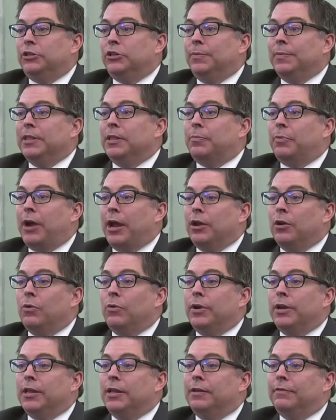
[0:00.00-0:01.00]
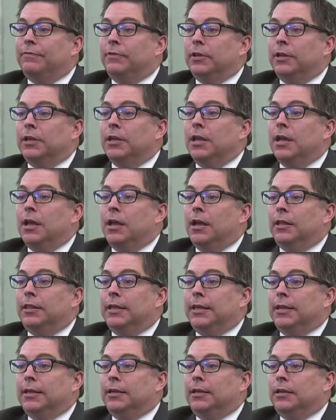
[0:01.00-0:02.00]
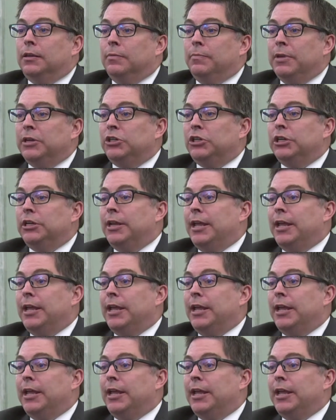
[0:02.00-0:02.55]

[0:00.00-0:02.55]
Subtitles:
should be the priority of the commission,